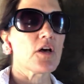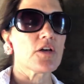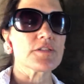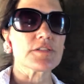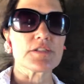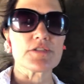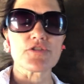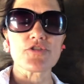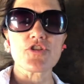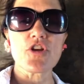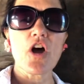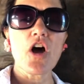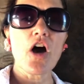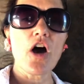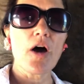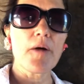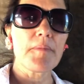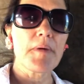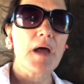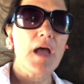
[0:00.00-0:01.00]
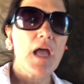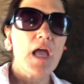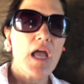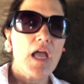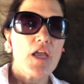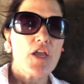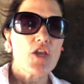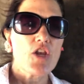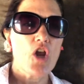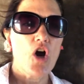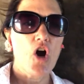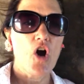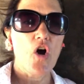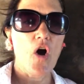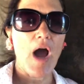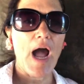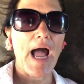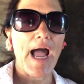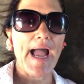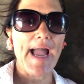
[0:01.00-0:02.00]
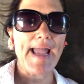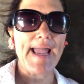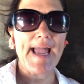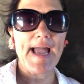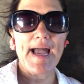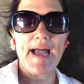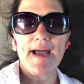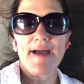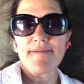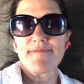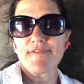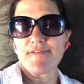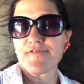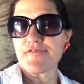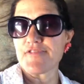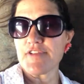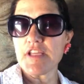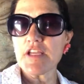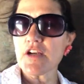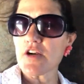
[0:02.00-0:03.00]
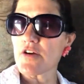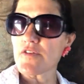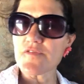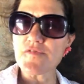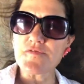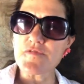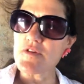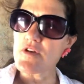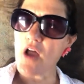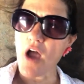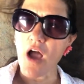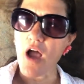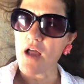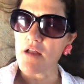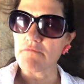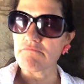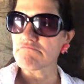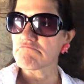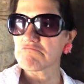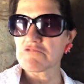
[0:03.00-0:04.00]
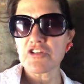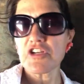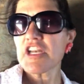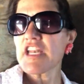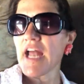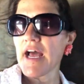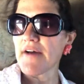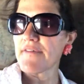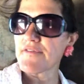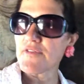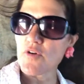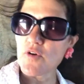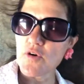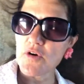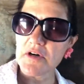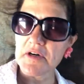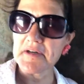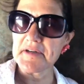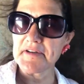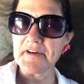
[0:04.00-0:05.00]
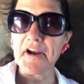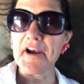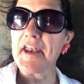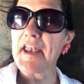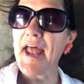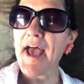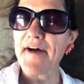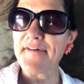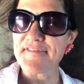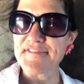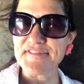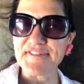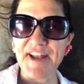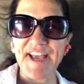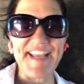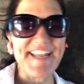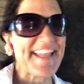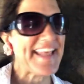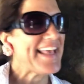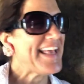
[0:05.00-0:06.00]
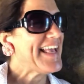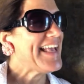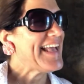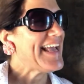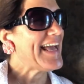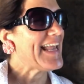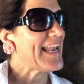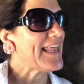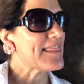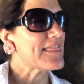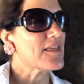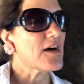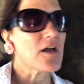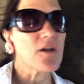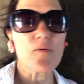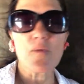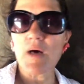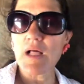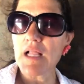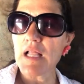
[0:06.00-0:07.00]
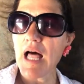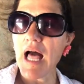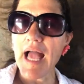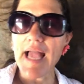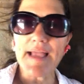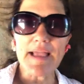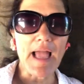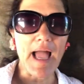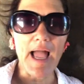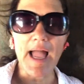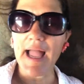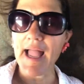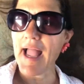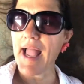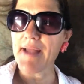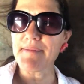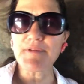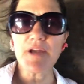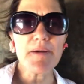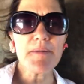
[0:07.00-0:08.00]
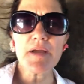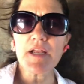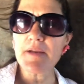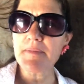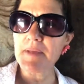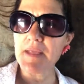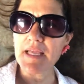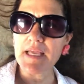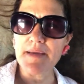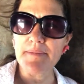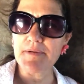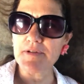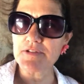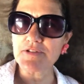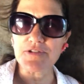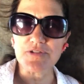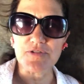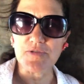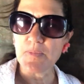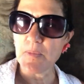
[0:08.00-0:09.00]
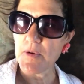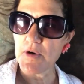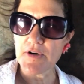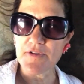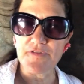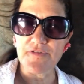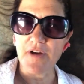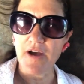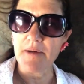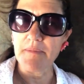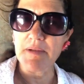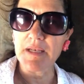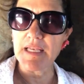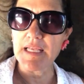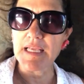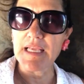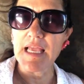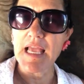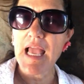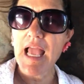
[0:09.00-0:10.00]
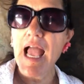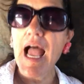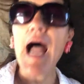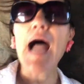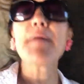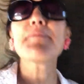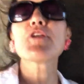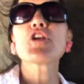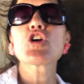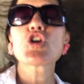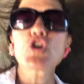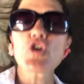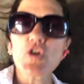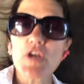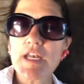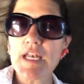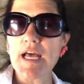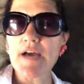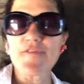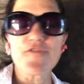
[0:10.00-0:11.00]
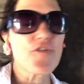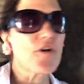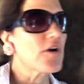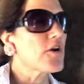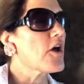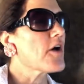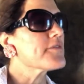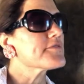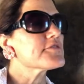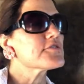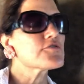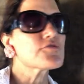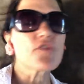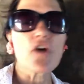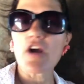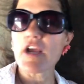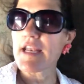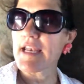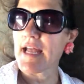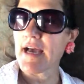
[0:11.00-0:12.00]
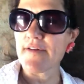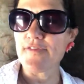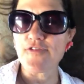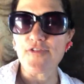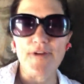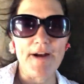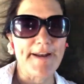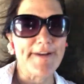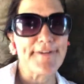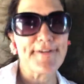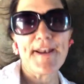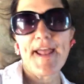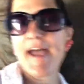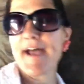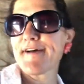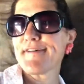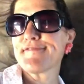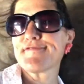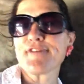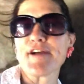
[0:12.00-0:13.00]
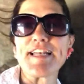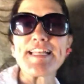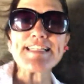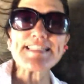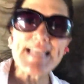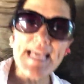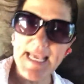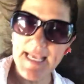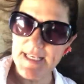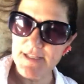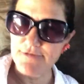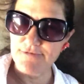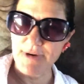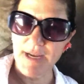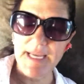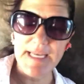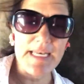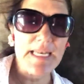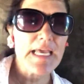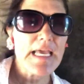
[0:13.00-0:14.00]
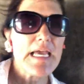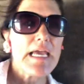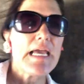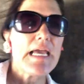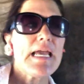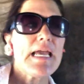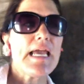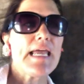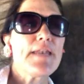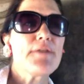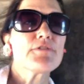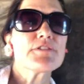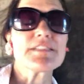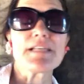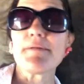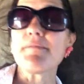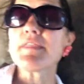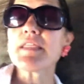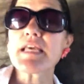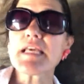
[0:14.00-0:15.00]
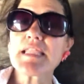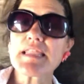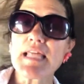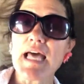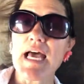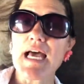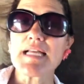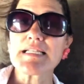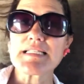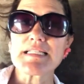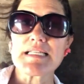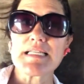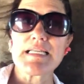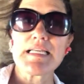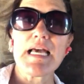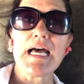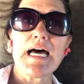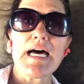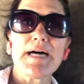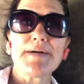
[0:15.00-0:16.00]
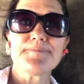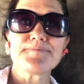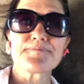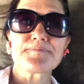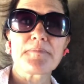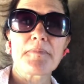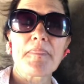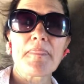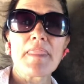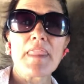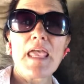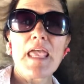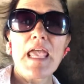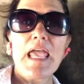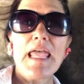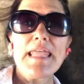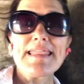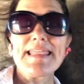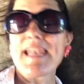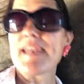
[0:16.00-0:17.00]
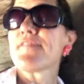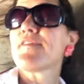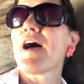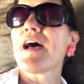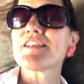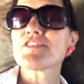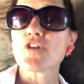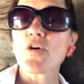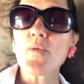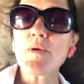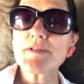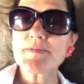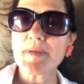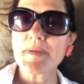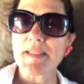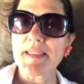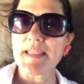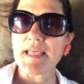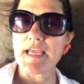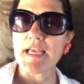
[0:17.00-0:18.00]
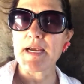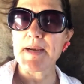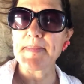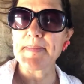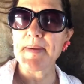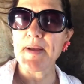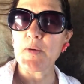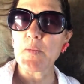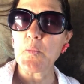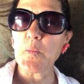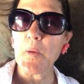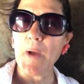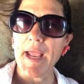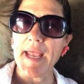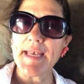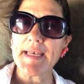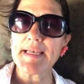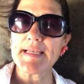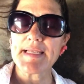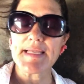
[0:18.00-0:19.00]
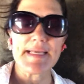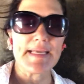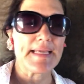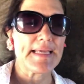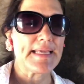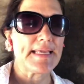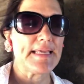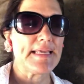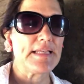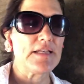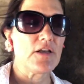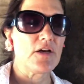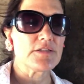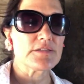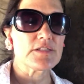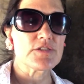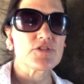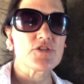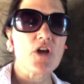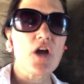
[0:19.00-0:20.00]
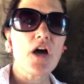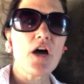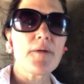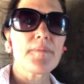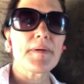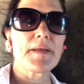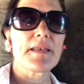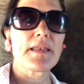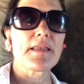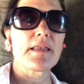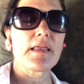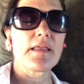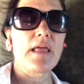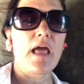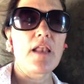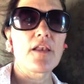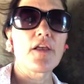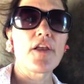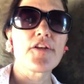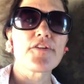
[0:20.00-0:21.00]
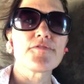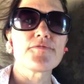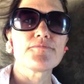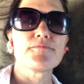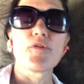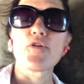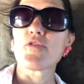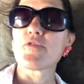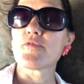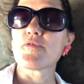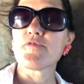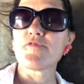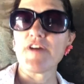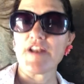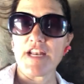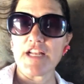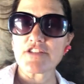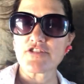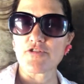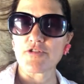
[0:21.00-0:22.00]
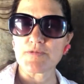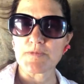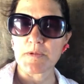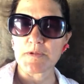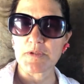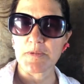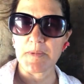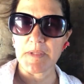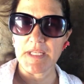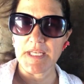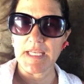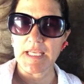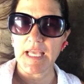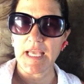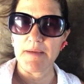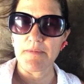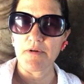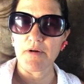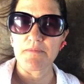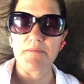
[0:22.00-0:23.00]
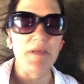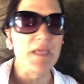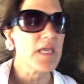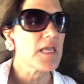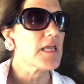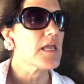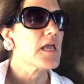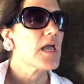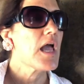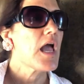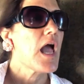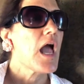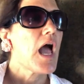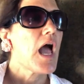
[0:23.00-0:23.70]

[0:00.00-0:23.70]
lost his job, I have a fear of not good enough or not enough, right? And I thought, well, I'm not going to be able to support a family. I'm not good enough or not strong enough, or I don't have what it takes, right? And it was something that it has always been there, but when he lost his job and a lot of more financial responsibility came on me,